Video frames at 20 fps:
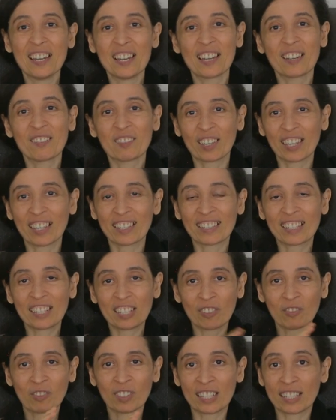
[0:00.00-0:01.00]
because
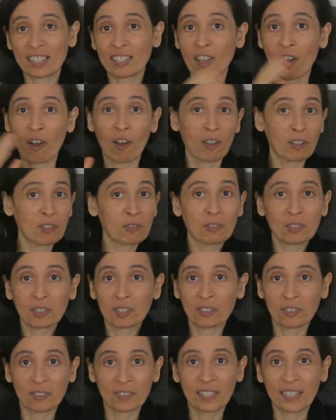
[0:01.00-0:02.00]
Egypt is the
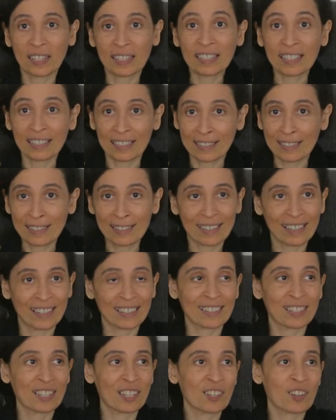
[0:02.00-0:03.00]
Hollywood of the East,
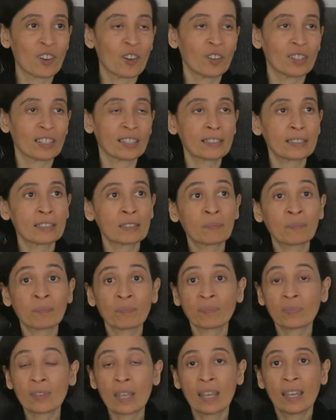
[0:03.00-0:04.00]
as they call it.
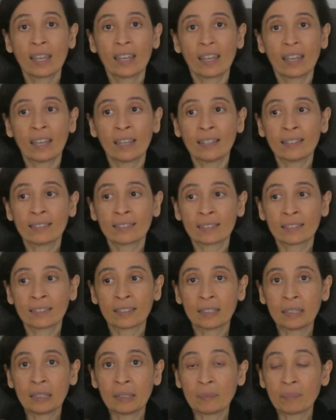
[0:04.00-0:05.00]
And
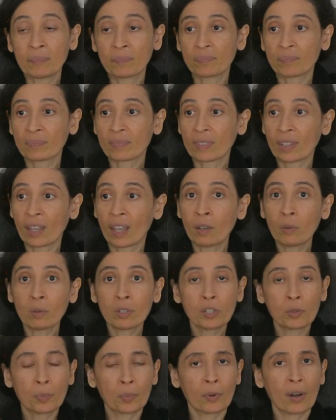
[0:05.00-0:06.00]
I
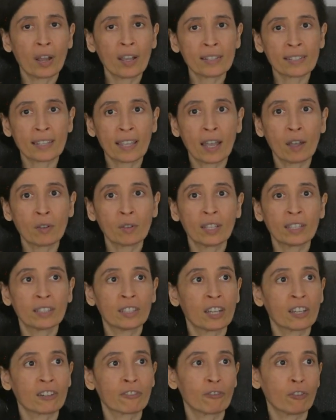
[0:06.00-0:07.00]
was surprised how that
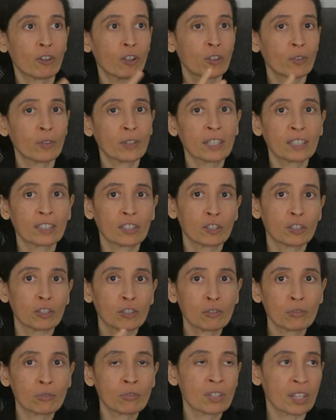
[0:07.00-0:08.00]
they are following the
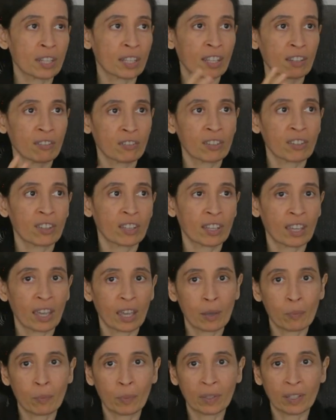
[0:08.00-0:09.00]
news and everything
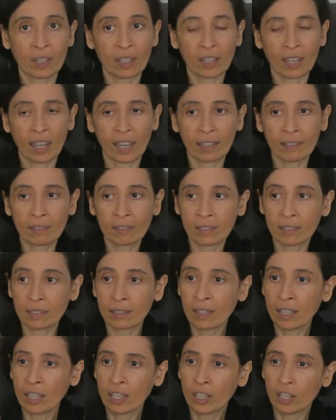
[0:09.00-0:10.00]
happening, and
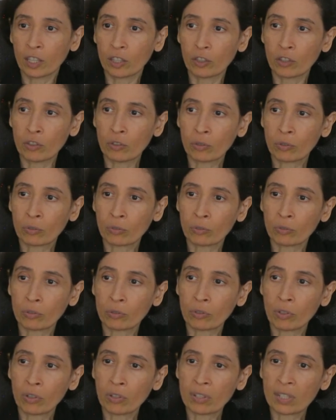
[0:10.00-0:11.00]
you
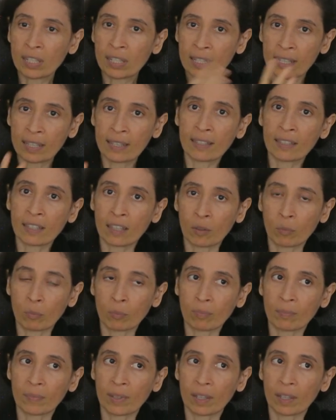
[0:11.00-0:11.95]
don't see them